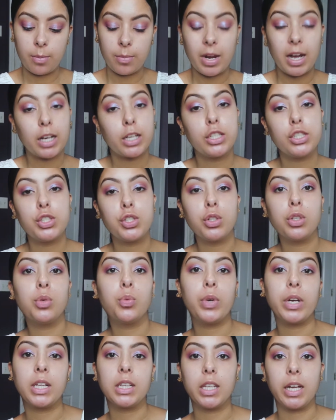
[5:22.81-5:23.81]
I'm not gonna do a
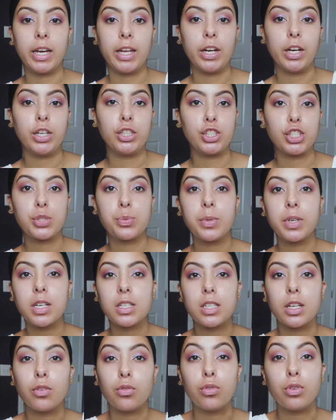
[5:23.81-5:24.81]
wing liner just
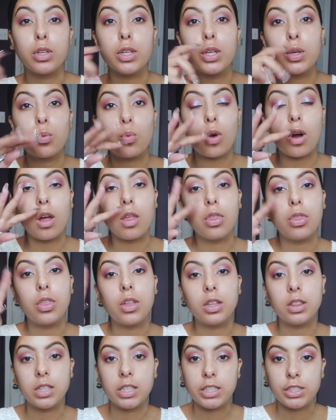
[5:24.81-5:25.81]
because I really want
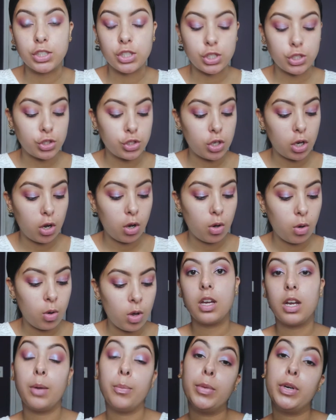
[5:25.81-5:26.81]
the lid to show.
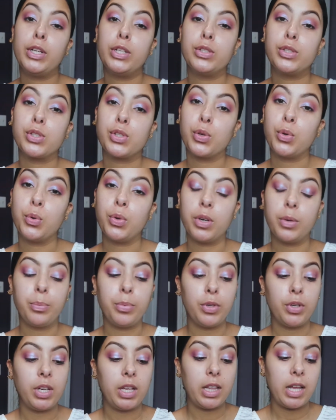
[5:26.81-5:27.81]
I'm gonna use Huda
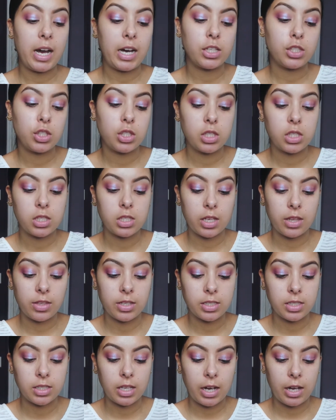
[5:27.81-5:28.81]
Beauty lashes in
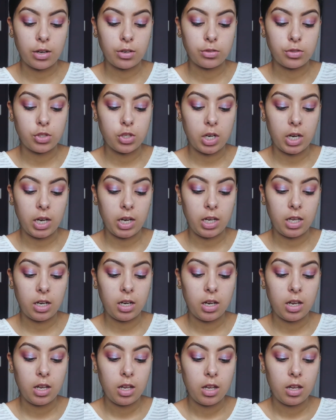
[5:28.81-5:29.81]
the style
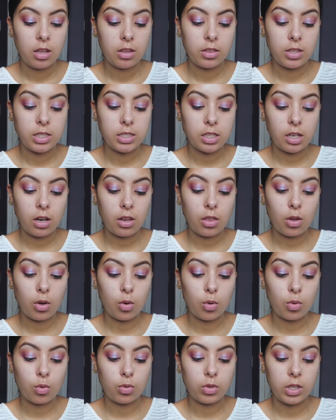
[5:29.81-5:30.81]
Jade. These are the
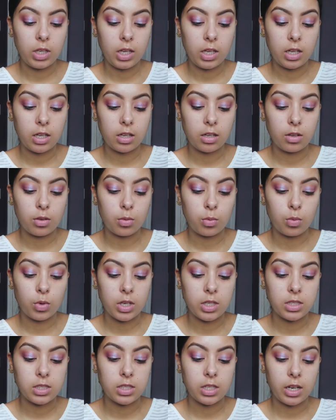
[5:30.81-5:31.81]
only
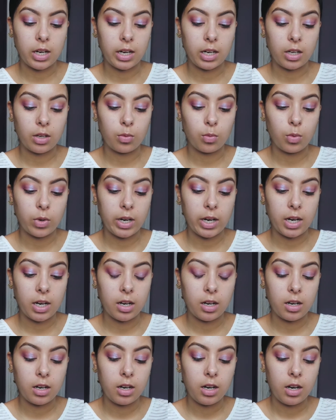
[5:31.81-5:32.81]
ones that I can
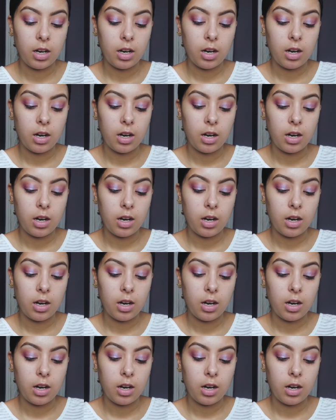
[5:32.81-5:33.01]
wear.